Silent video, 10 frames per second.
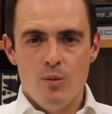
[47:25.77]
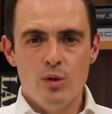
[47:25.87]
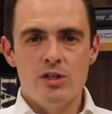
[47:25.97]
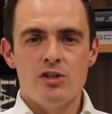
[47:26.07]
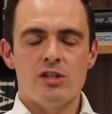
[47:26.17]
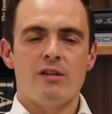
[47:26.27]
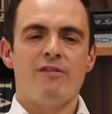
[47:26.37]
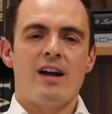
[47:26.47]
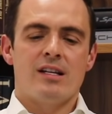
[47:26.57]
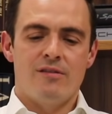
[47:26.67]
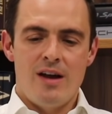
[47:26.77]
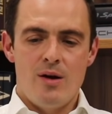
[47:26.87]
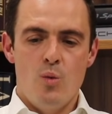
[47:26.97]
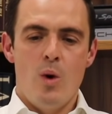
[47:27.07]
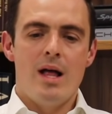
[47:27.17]
wasn't just the fact of
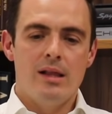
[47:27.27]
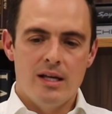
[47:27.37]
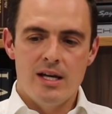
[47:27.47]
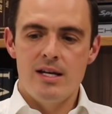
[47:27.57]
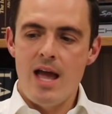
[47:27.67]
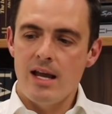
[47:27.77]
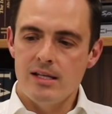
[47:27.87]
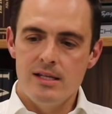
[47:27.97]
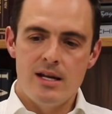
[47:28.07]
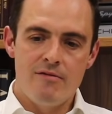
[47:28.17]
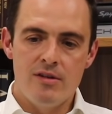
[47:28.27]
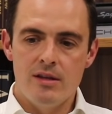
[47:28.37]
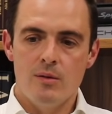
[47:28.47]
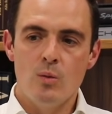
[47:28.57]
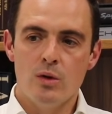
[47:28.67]
how well connected
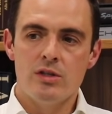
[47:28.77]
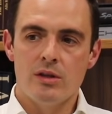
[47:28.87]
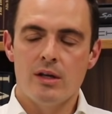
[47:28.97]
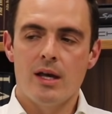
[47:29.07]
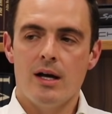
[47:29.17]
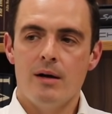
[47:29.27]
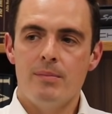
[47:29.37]
everything was on the car,